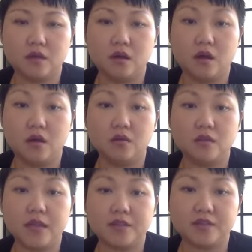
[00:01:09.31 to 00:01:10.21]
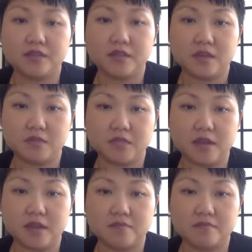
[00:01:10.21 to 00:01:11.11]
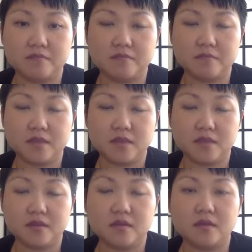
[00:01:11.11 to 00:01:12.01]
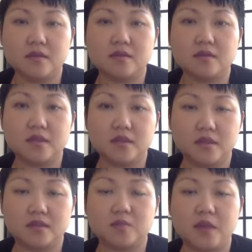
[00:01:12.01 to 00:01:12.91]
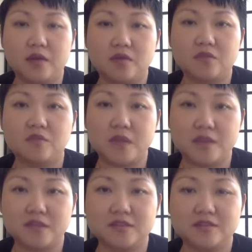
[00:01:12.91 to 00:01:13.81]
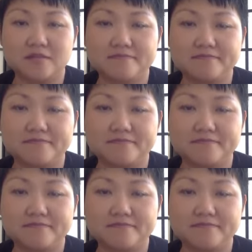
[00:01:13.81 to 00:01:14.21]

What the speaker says: all at the same time, it is powerful medicine.